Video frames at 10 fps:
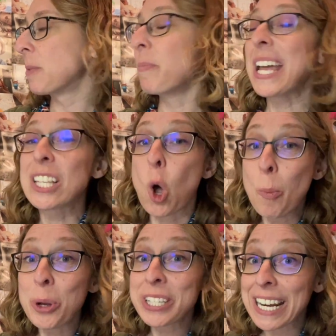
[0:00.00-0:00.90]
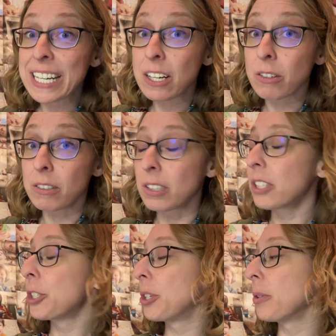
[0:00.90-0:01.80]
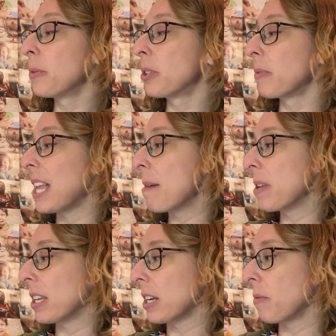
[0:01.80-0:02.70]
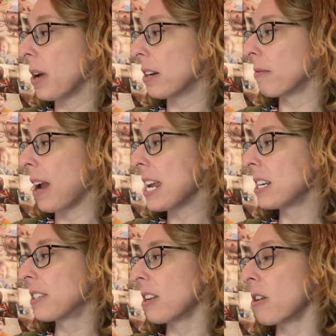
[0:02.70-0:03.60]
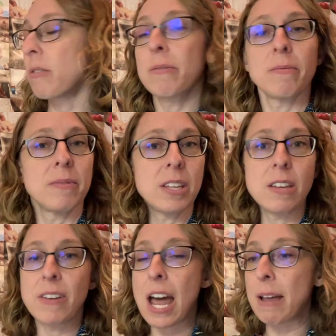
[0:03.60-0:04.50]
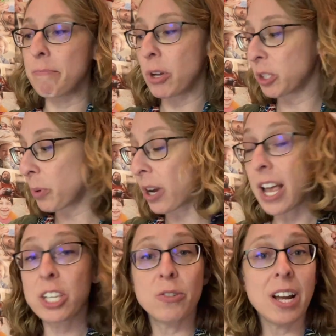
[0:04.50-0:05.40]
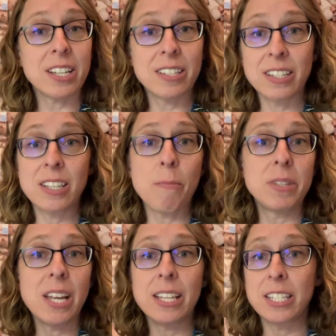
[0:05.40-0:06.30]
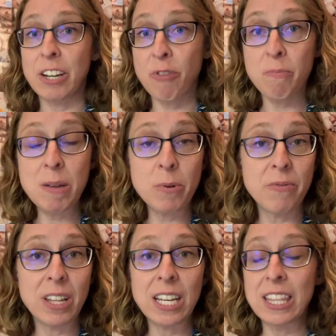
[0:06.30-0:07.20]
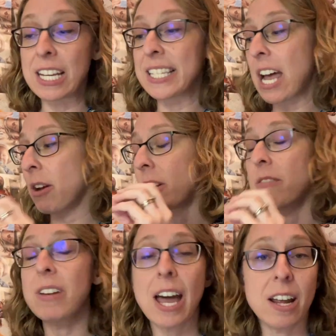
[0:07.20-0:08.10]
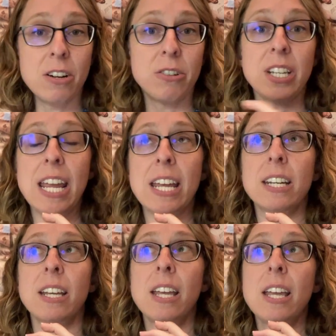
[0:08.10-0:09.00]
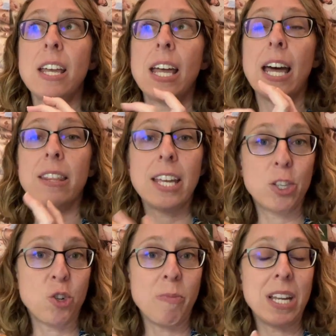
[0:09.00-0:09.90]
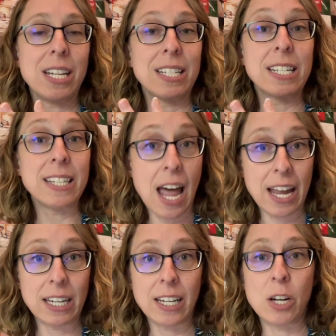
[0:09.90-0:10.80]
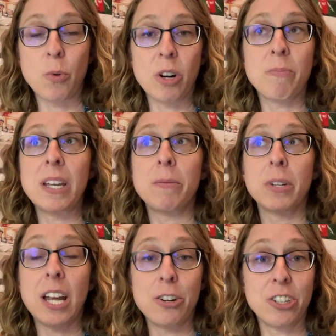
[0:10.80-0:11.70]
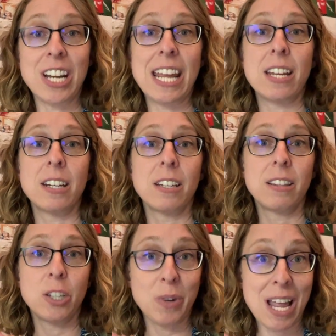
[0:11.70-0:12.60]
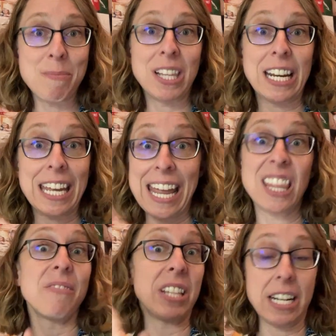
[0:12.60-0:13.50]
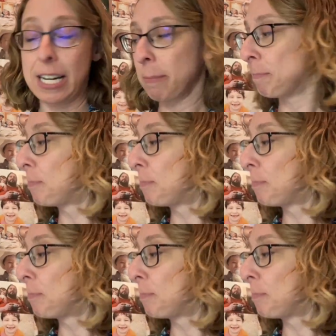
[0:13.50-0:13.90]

It's almost identical to the reliability one, right? So you've got multiple constructs, subsets, different people filling things out. You've got to understand how the instrument is designed in order to be able to understand the reliability and the validity.